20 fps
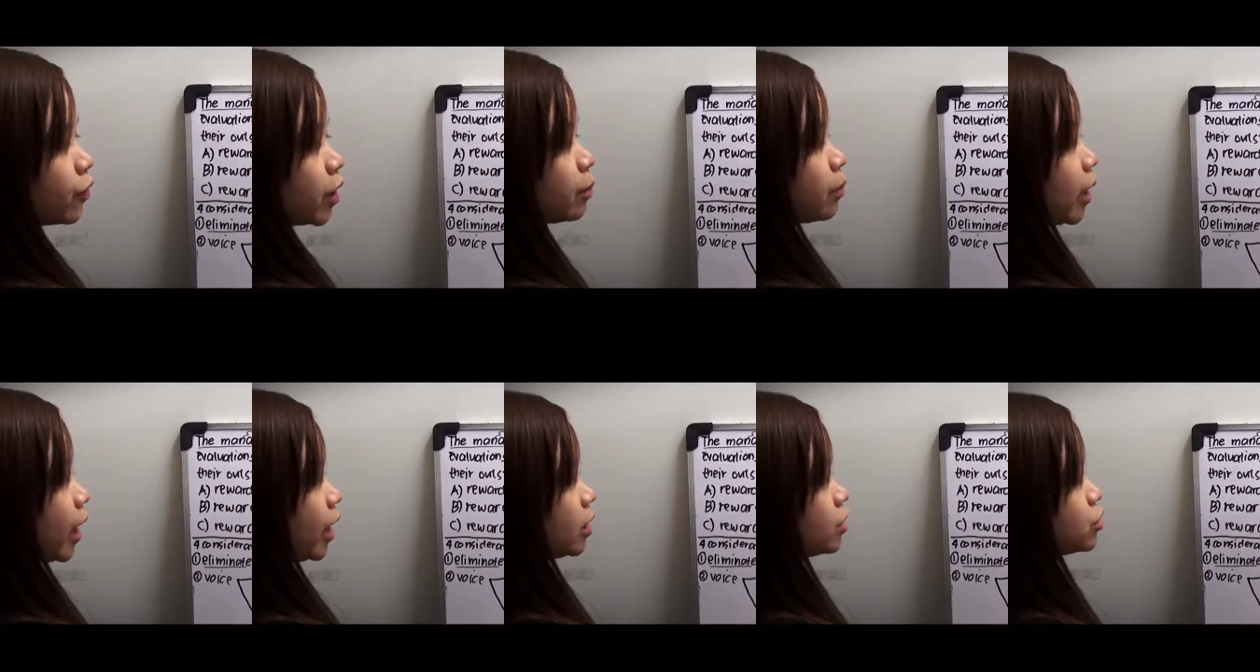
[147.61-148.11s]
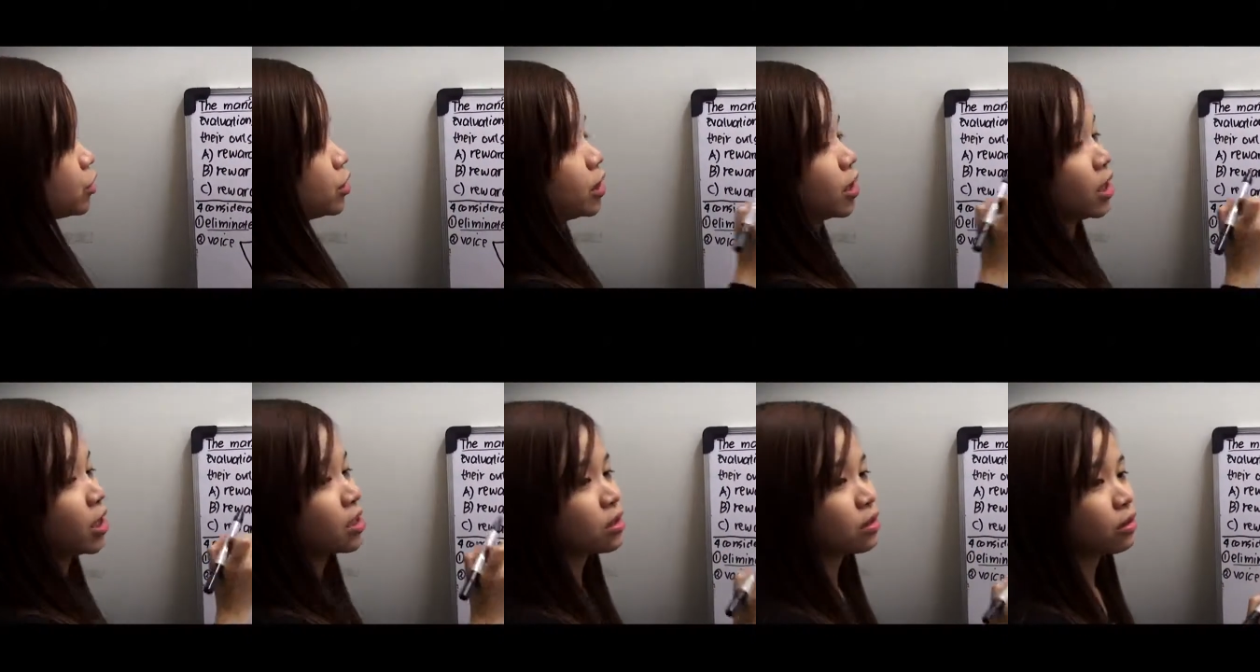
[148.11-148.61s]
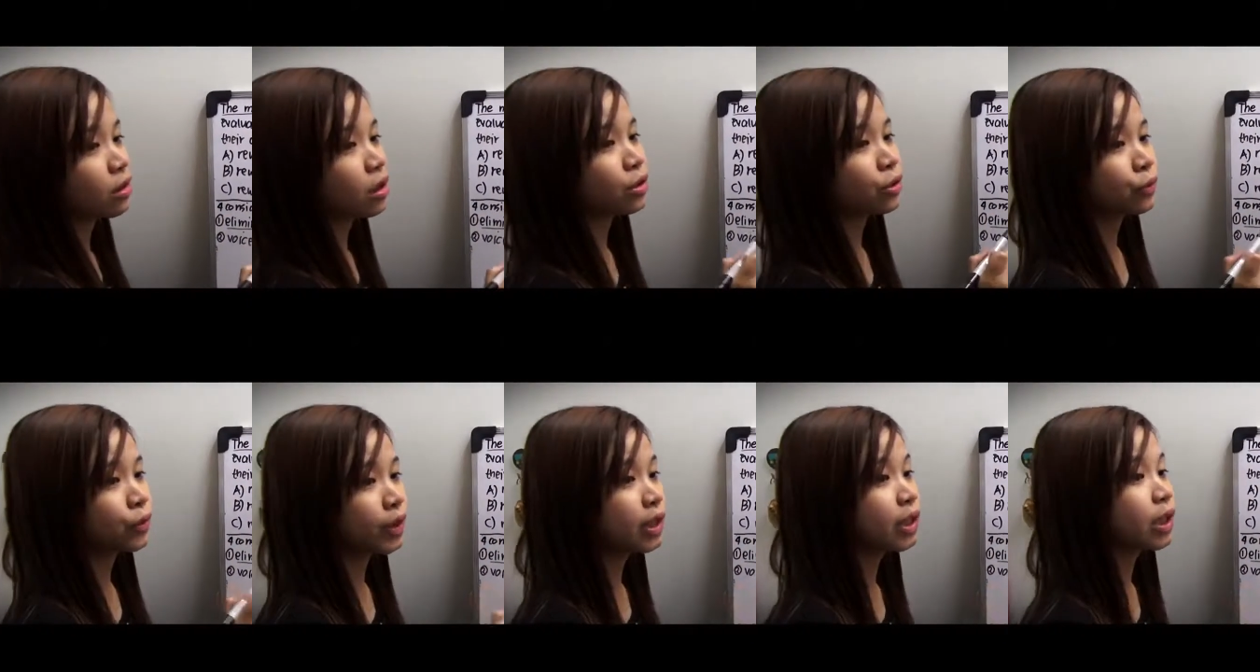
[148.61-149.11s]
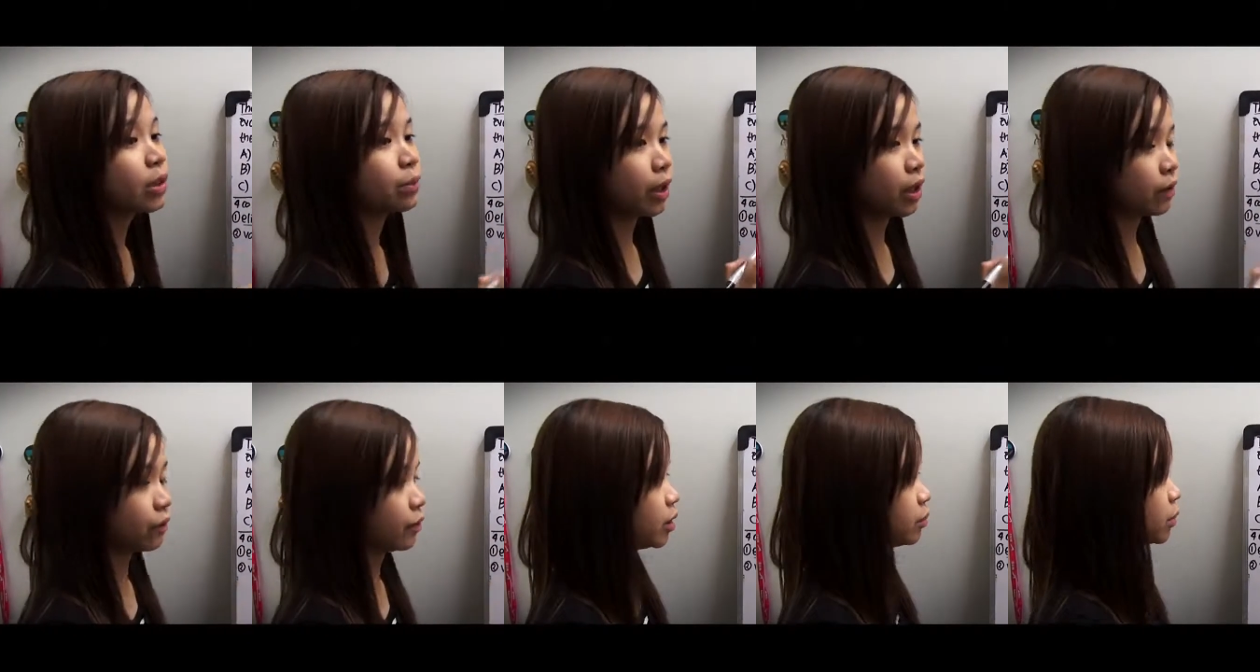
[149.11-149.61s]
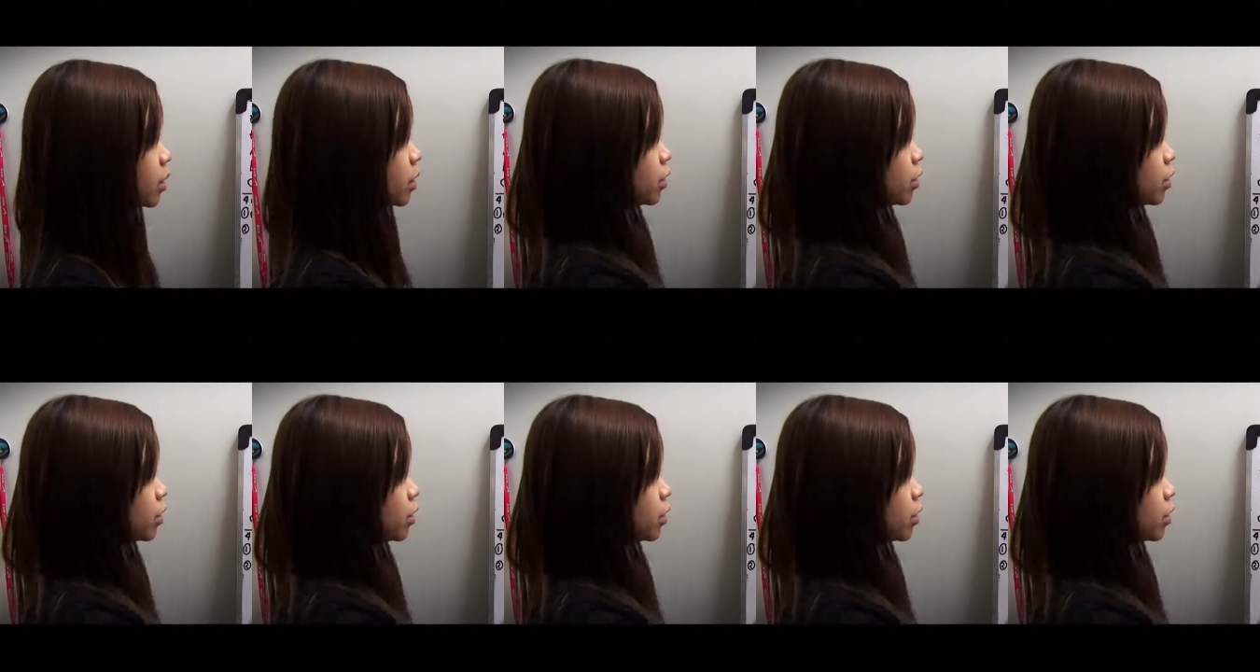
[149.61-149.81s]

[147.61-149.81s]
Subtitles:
verb ing is not really a main verb.